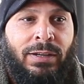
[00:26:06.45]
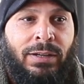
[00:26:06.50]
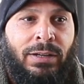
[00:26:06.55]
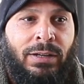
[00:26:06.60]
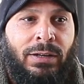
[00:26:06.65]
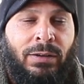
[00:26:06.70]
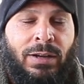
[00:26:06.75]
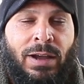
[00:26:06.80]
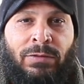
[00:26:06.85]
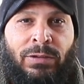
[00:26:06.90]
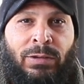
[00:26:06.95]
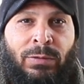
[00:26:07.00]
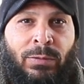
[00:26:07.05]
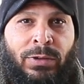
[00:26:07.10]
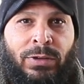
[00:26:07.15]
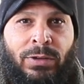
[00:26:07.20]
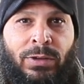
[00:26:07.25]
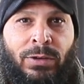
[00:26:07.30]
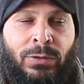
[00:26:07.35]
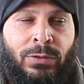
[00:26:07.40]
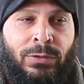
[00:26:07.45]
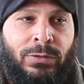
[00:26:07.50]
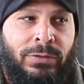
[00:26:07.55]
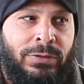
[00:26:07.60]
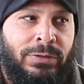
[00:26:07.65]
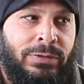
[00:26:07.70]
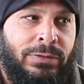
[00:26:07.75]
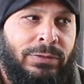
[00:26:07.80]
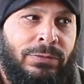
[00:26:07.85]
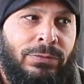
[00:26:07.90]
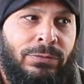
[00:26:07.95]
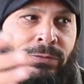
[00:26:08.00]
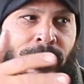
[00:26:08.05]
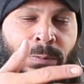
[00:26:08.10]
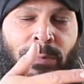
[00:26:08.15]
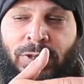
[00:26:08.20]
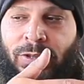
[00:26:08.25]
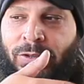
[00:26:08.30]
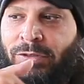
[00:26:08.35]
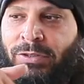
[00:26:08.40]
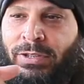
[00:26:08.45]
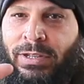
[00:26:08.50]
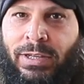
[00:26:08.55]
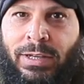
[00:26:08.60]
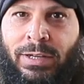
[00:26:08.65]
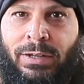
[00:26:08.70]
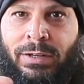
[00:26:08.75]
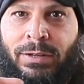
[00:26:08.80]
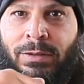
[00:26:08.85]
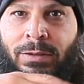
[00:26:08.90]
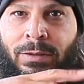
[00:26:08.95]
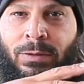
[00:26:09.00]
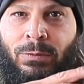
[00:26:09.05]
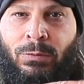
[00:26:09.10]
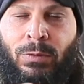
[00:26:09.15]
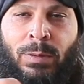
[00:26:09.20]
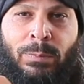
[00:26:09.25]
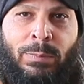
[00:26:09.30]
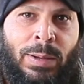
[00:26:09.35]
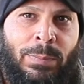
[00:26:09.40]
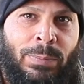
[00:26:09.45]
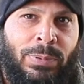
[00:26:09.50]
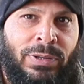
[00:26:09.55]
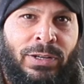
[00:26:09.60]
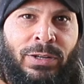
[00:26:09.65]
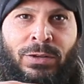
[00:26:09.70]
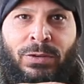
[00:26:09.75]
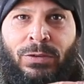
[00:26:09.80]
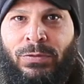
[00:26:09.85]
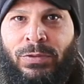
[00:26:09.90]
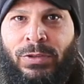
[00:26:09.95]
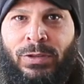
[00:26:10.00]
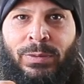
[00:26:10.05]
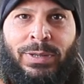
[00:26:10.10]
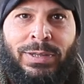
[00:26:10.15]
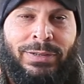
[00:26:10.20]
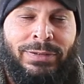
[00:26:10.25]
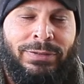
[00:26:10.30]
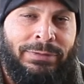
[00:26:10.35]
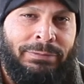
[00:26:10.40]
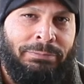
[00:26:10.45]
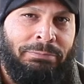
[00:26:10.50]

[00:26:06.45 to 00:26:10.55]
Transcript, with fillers: You know, everyone knows from what you see here what my political view is.